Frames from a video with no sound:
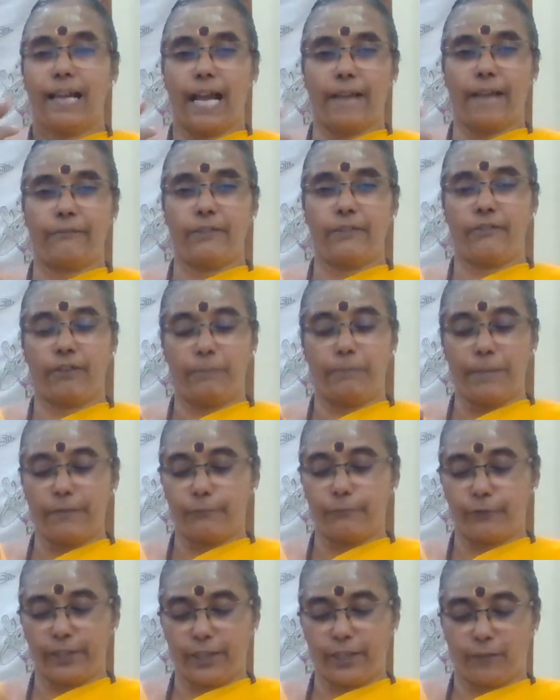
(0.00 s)
and we will
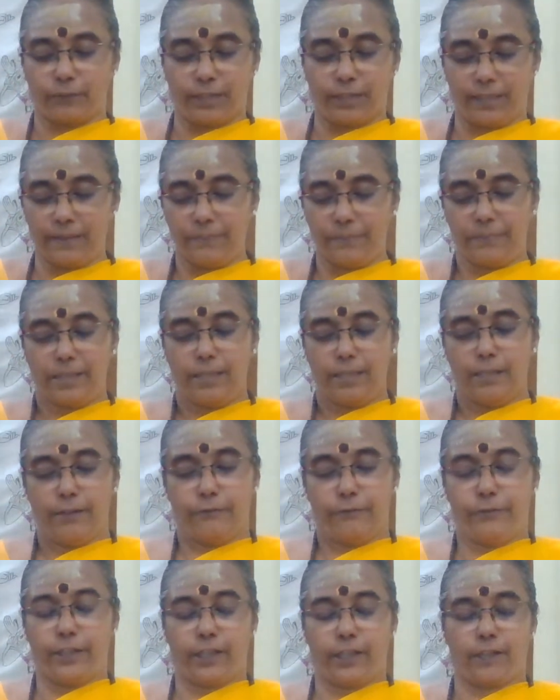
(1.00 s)
be free of the
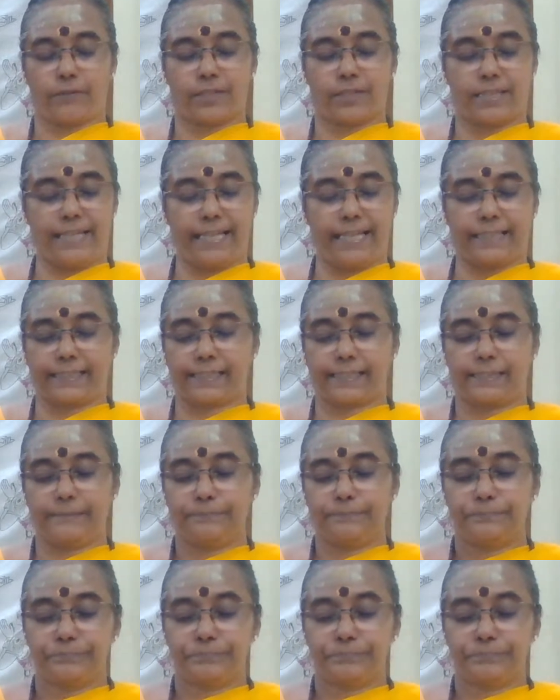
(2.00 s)
fear of snakes.